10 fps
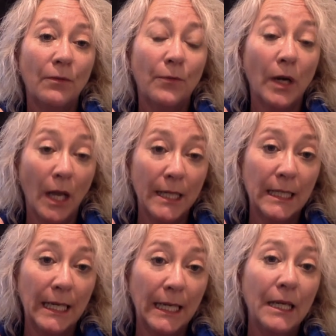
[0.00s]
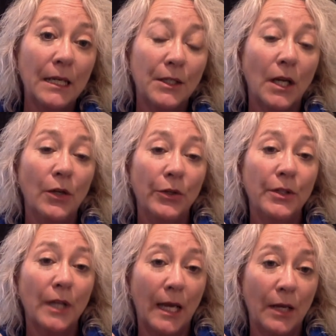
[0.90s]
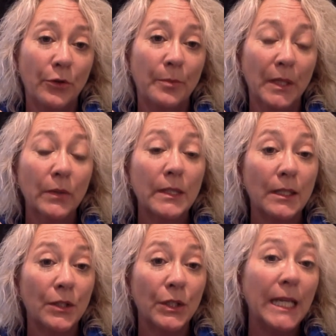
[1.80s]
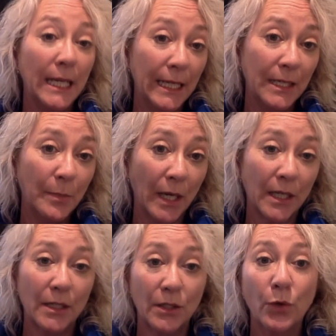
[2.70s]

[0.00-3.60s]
for a light clean, dilute 100 ml into 10 litre bucket